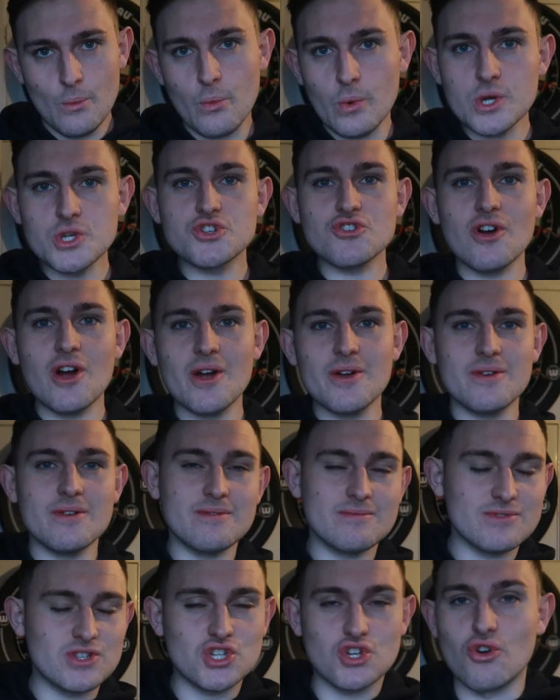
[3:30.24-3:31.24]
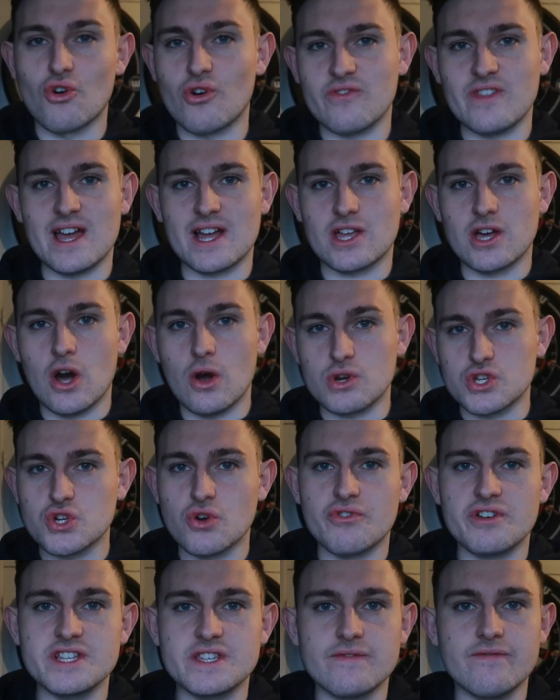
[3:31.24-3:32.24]
Woodrow scoring that goal,
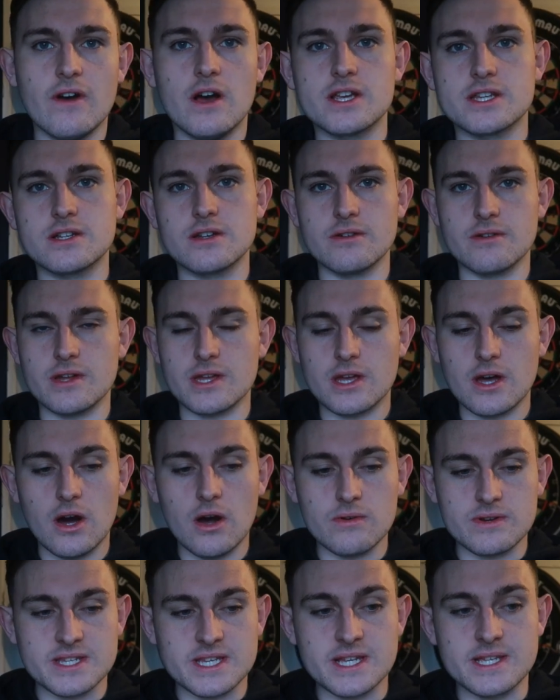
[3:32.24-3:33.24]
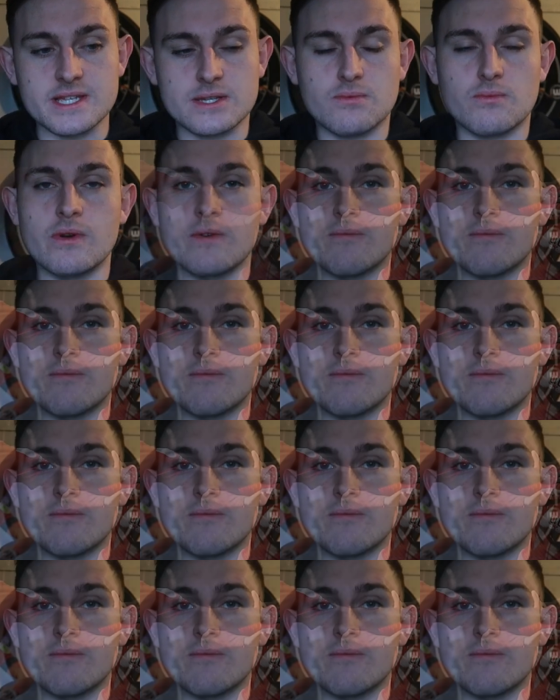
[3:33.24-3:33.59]
scoring his first Luton goal since